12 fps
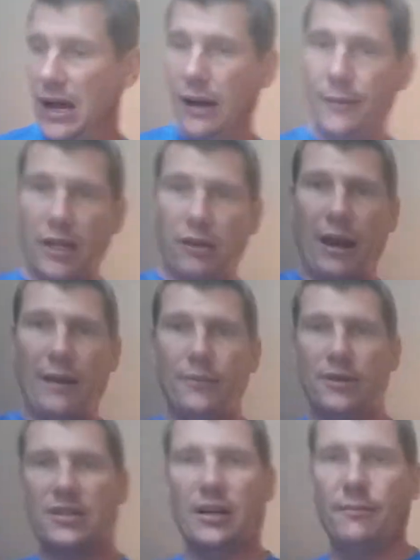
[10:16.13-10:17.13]
I'm going to
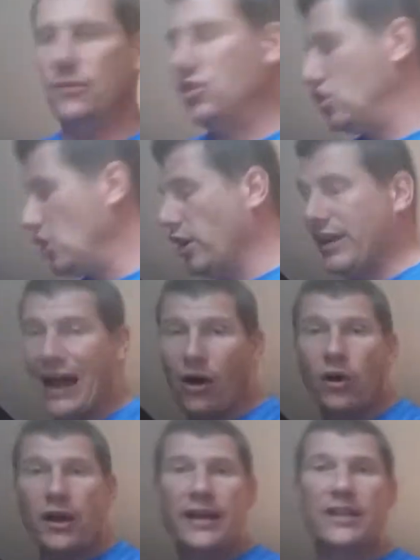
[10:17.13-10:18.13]
grab something and stir it.
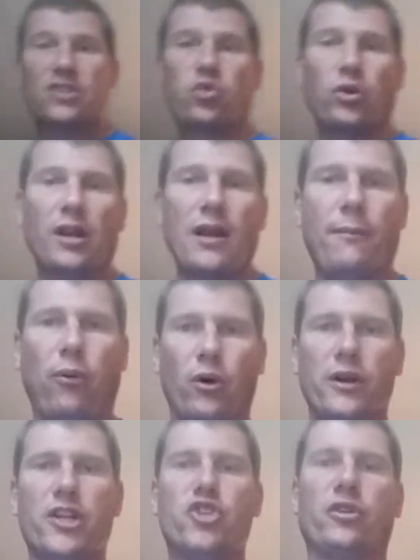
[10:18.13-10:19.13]
Now, it's really
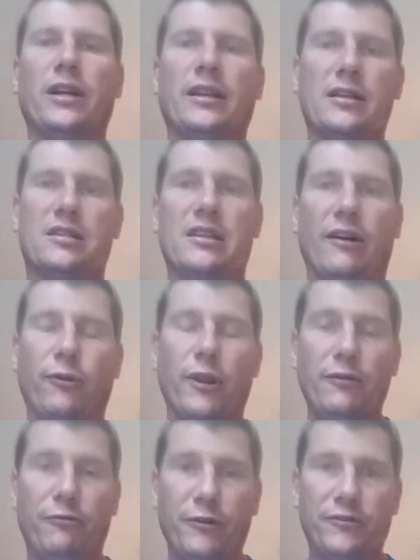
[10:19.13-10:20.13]
important to drink this stuff
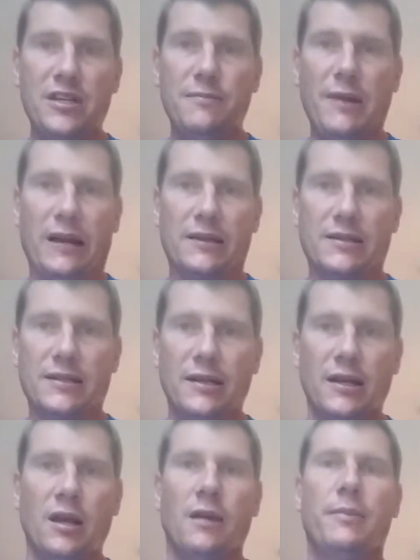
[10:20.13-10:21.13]
within 15 minutes
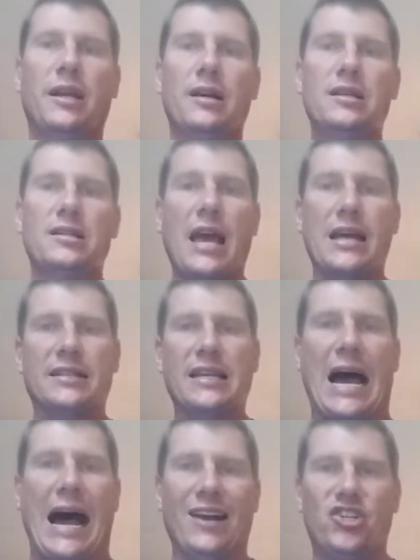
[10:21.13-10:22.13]
because as
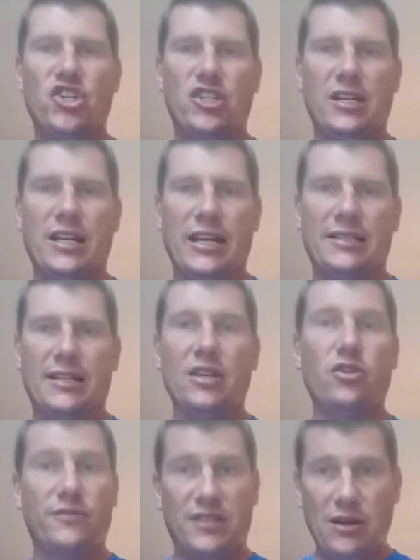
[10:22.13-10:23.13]
the oxygen hits it,
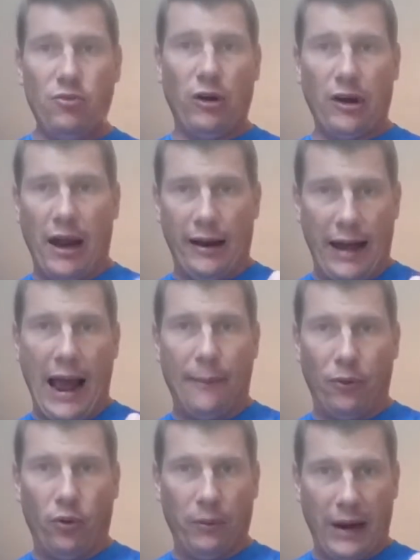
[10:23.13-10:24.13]
you've seen what
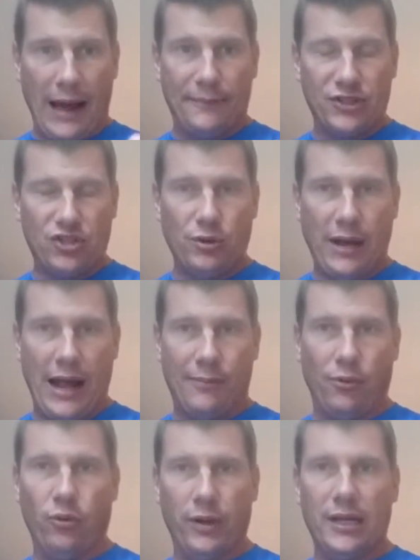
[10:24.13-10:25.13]
happens to an
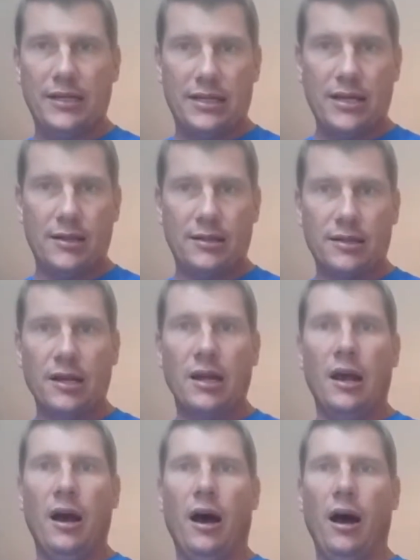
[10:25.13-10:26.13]
apple when it sits
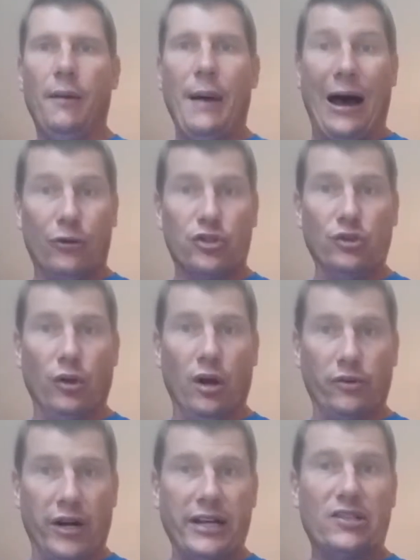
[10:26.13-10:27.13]
out too
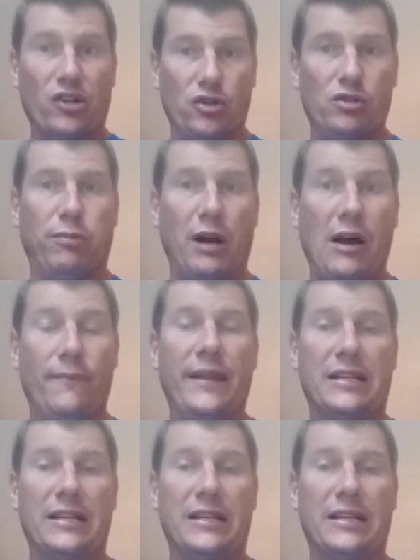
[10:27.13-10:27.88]
long, right? It turns brown.